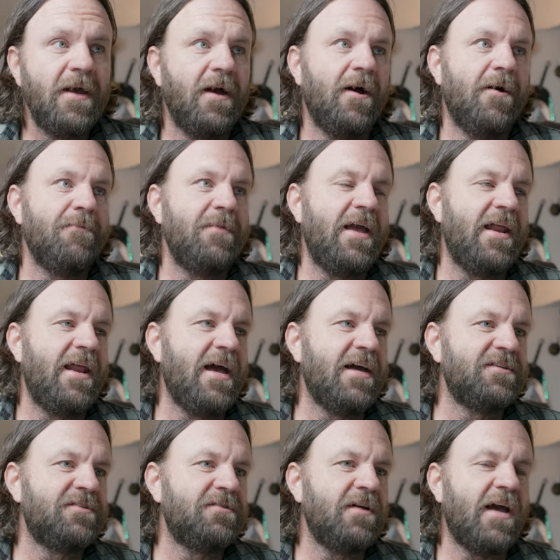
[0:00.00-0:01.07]
Um, and
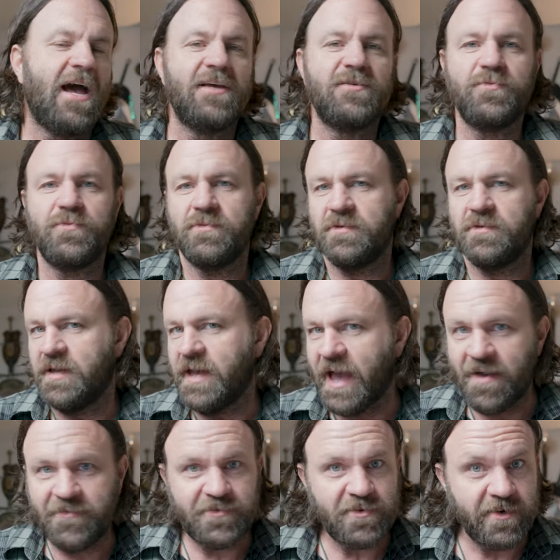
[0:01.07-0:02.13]
as as
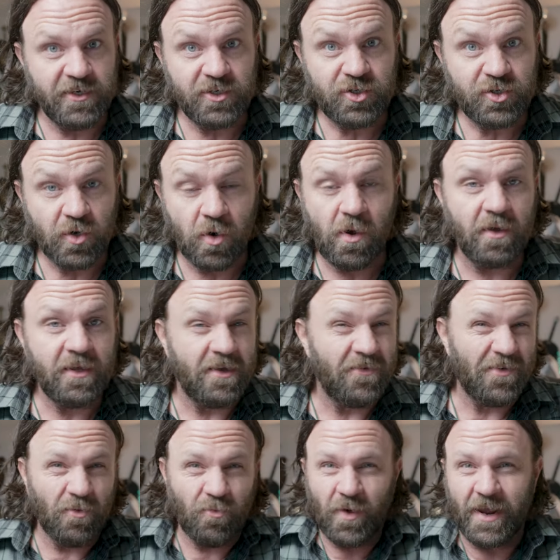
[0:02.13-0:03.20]
after each show, I'll
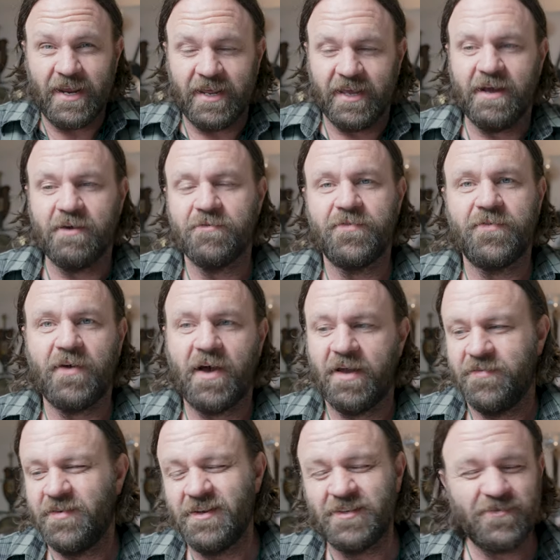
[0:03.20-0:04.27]
give it a rating out of
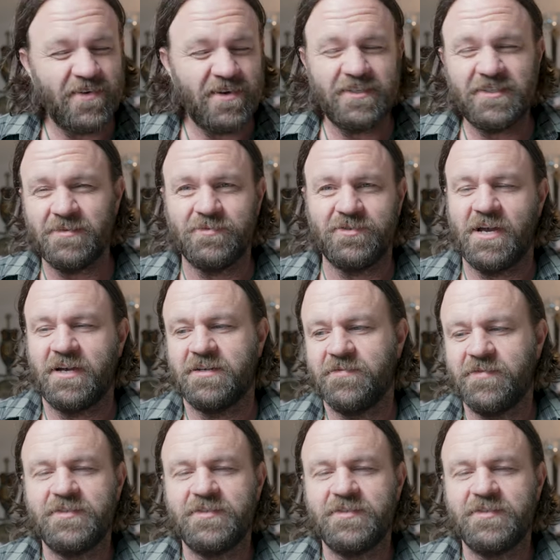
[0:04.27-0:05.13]
five, and it's very subjective.